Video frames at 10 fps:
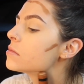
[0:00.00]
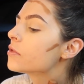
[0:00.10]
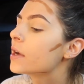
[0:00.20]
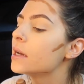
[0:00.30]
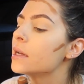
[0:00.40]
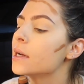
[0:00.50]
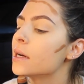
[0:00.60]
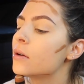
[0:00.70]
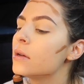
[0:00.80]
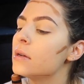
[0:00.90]
finding
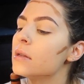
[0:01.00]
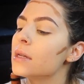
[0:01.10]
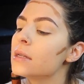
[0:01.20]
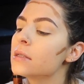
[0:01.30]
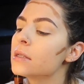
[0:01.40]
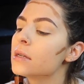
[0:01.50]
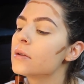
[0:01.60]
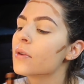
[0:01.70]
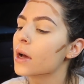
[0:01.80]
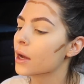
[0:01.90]
out and all that
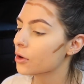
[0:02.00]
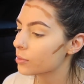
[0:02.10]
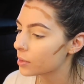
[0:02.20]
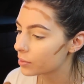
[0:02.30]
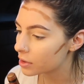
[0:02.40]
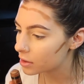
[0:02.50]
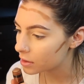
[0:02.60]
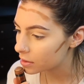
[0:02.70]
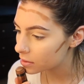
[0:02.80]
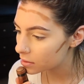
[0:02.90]
stuff, I
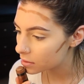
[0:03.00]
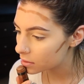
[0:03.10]
remember